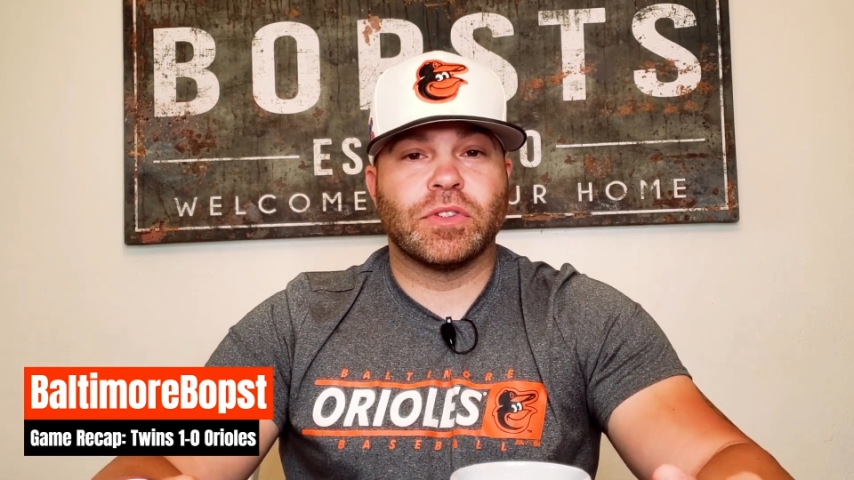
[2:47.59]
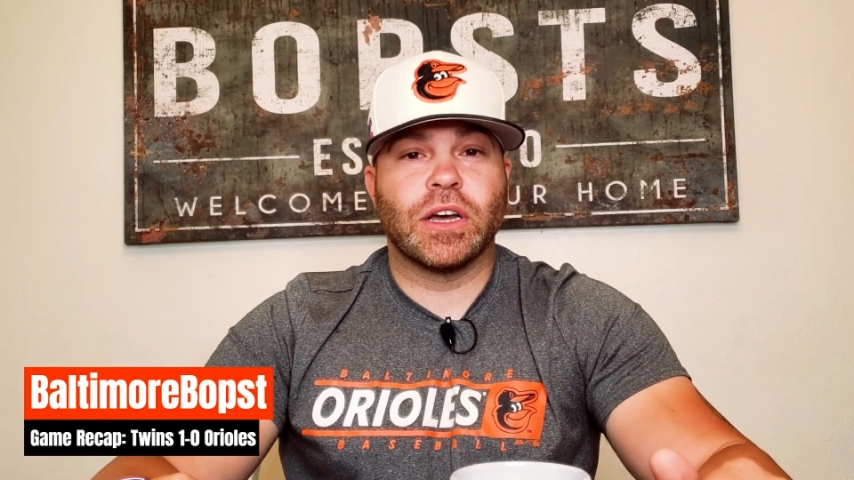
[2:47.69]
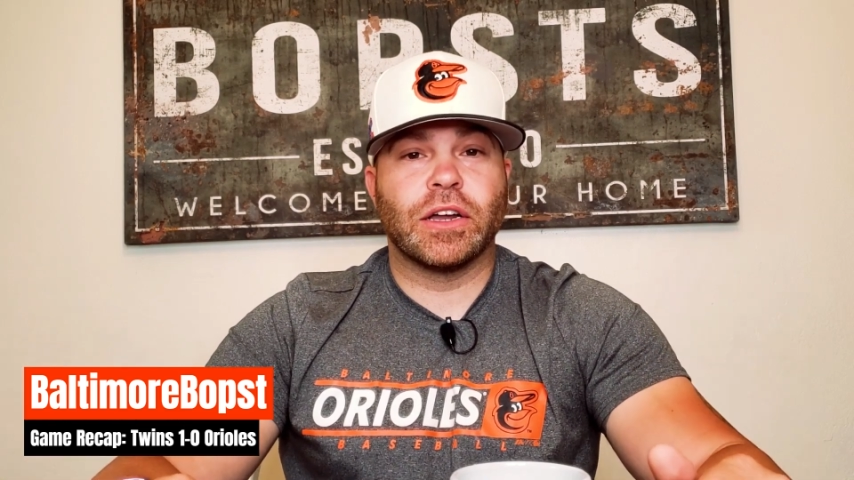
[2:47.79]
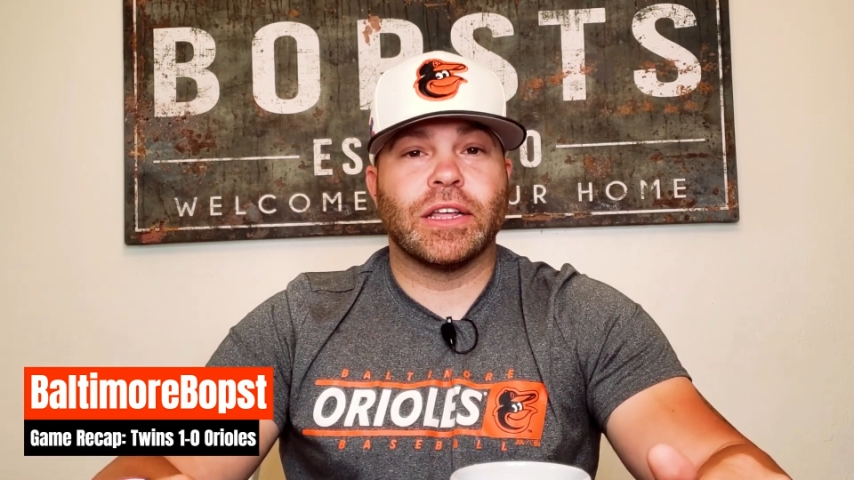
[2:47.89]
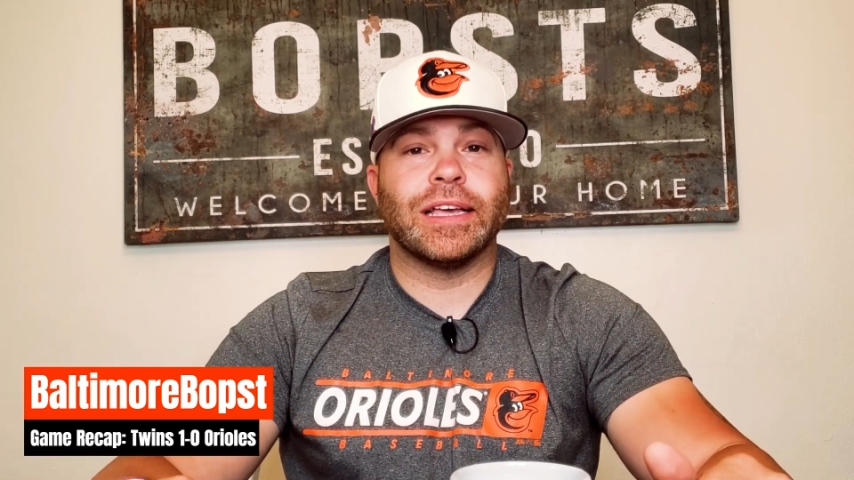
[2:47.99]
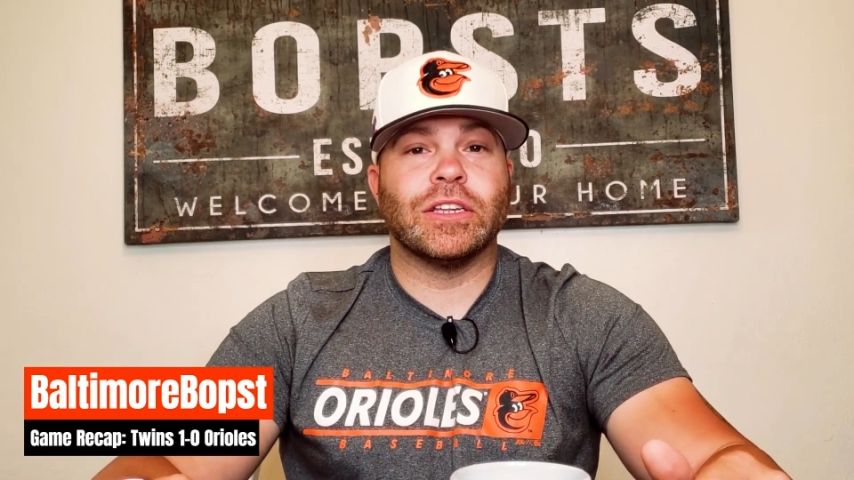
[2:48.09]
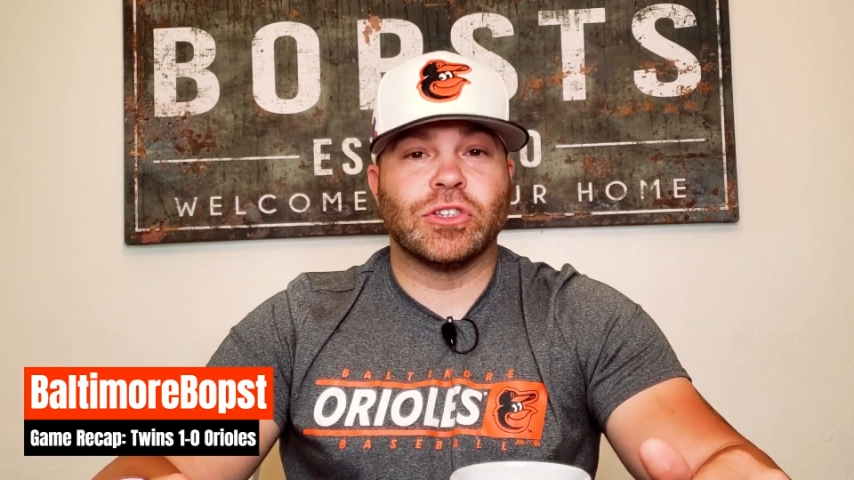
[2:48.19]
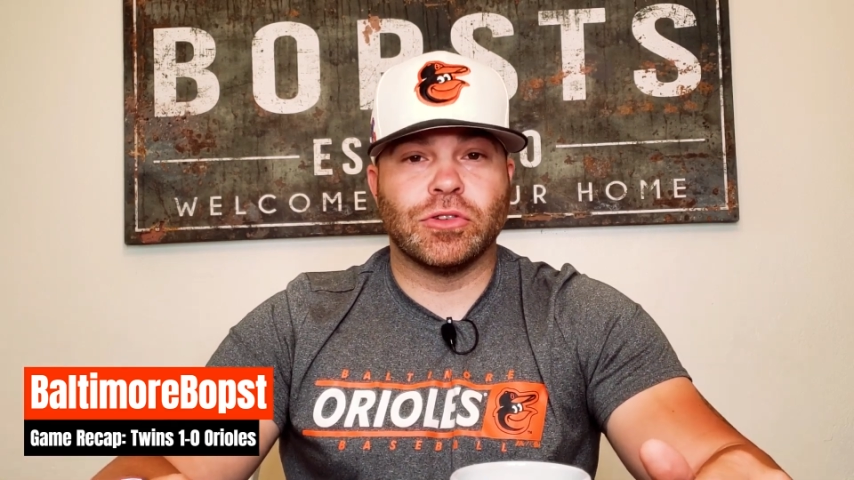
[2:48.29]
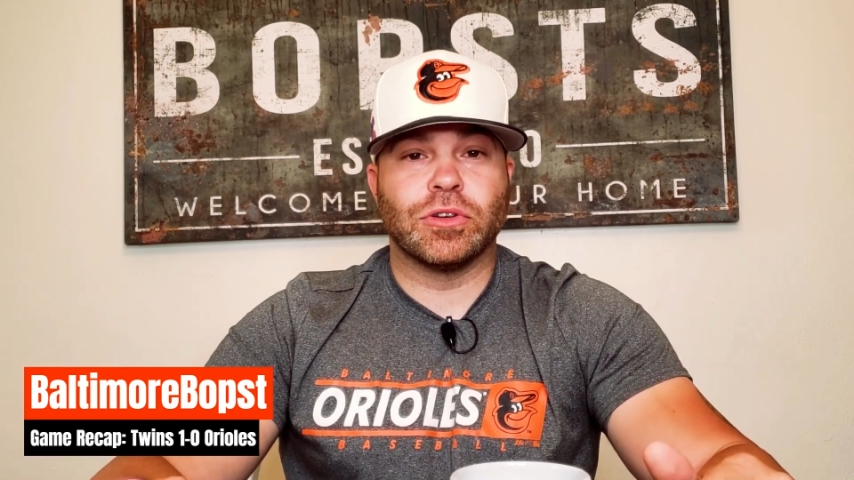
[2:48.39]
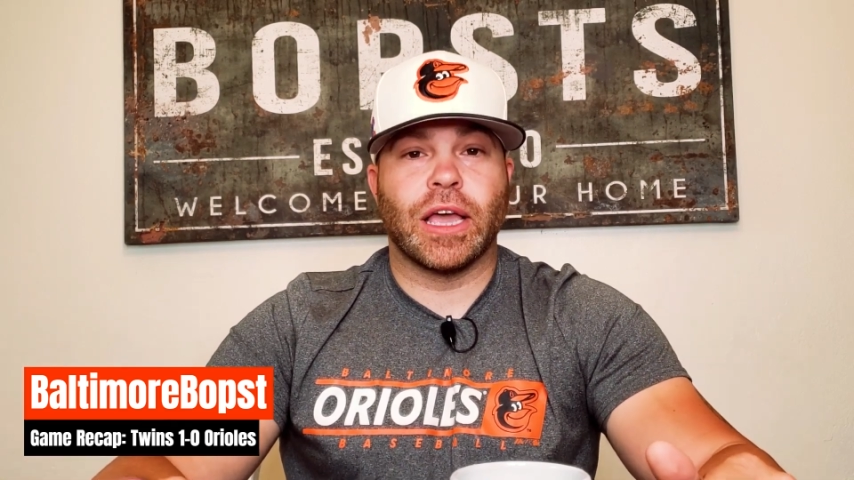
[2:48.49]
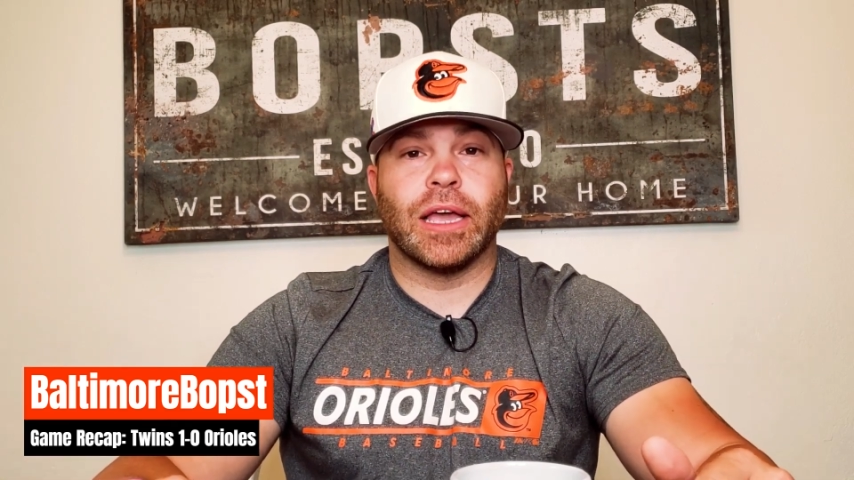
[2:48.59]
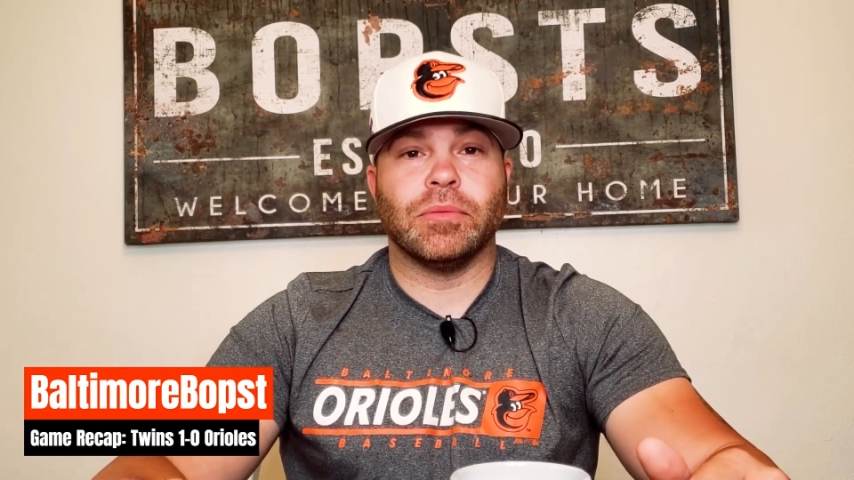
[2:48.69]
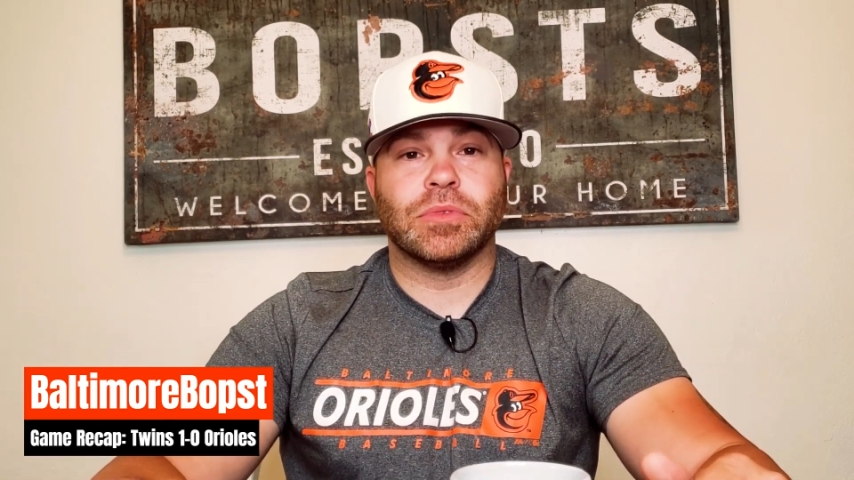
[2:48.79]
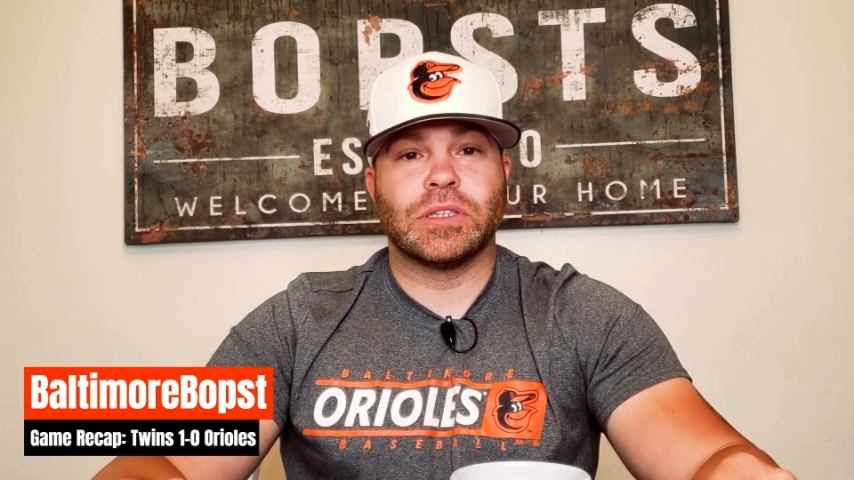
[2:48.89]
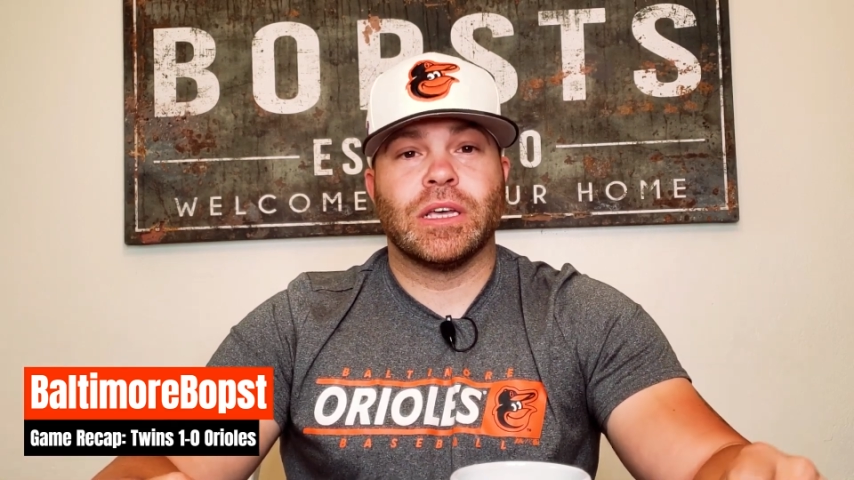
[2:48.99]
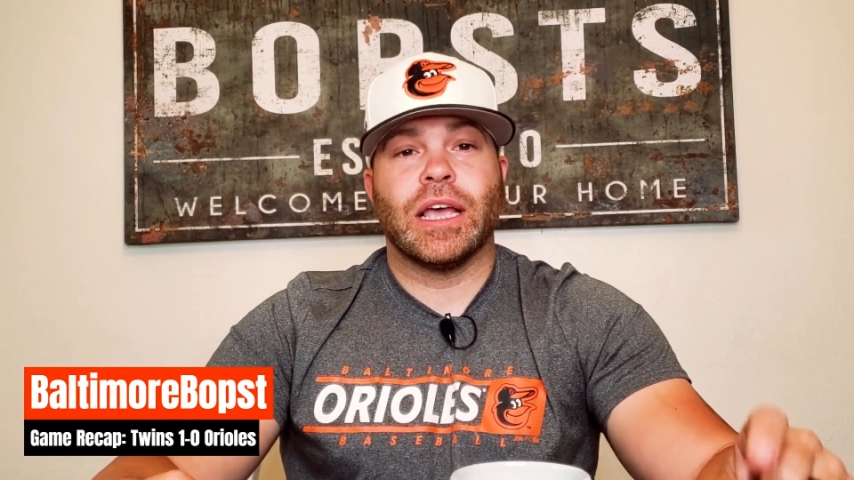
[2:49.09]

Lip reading: done in 2 games.